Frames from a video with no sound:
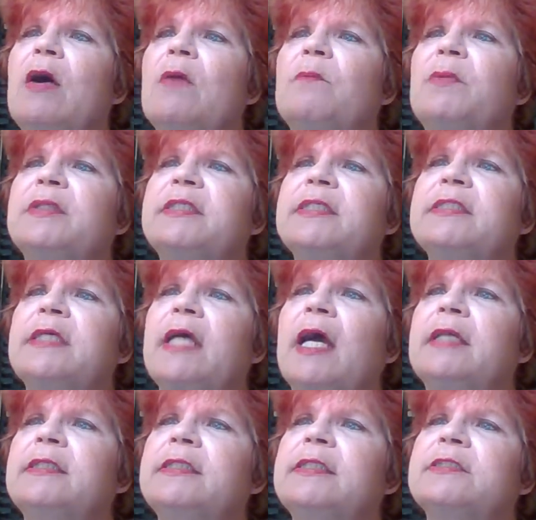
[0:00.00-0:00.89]
But
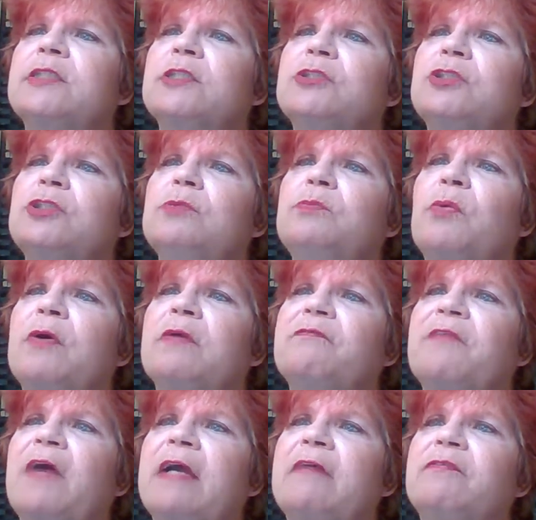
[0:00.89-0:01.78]
these are
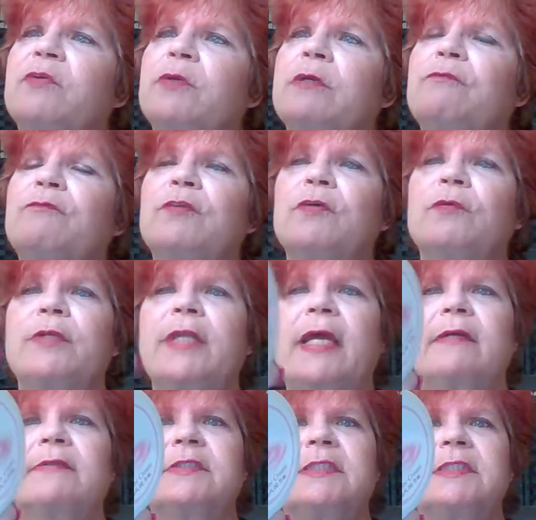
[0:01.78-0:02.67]
2.53 fluid
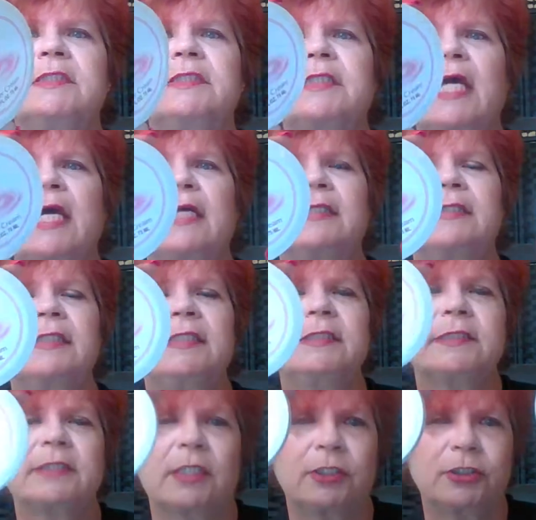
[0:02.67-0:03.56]
ounces, and
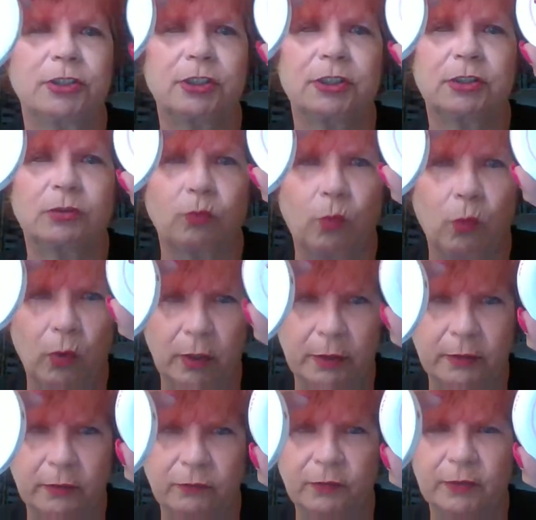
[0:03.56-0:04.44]
these are just
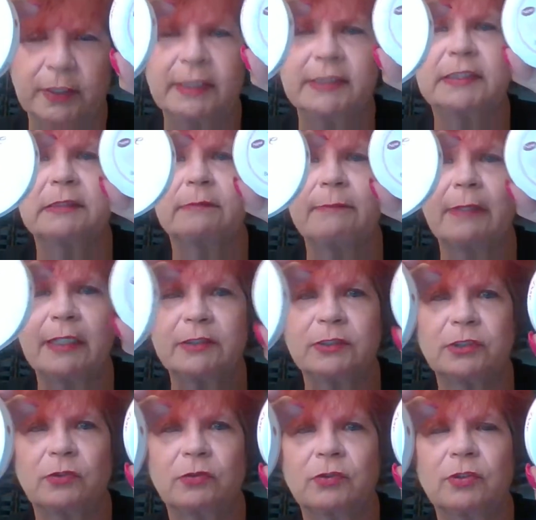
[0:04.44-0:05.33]
wonderful. They smell
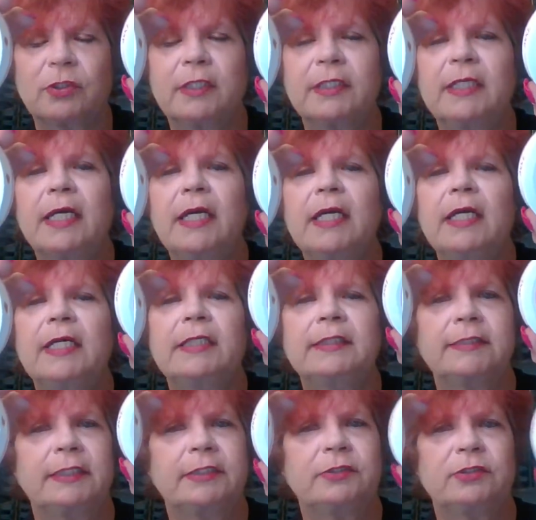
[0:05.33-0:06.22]
so good.
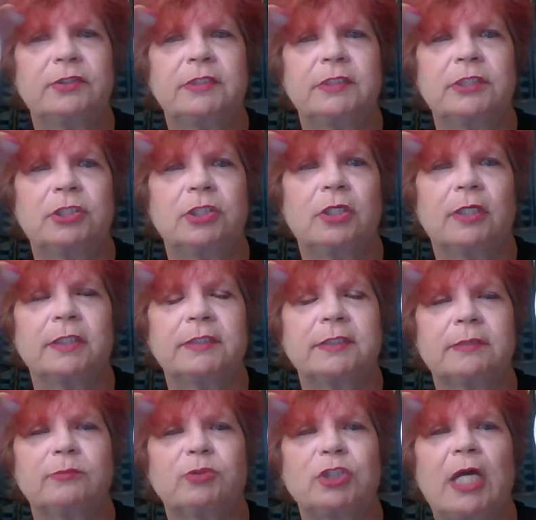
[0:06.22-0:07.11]
They do such an
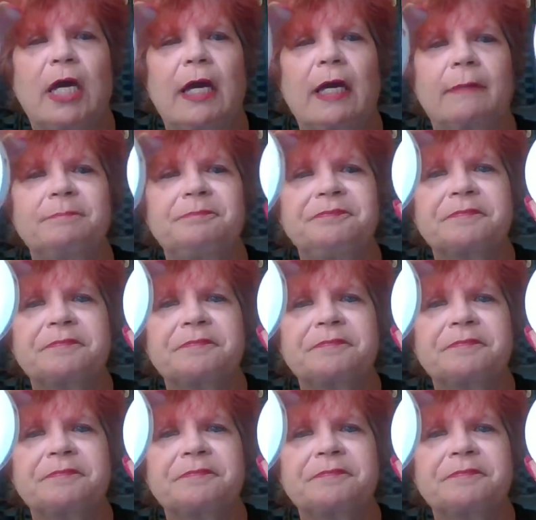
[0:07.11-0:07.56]
awesome job.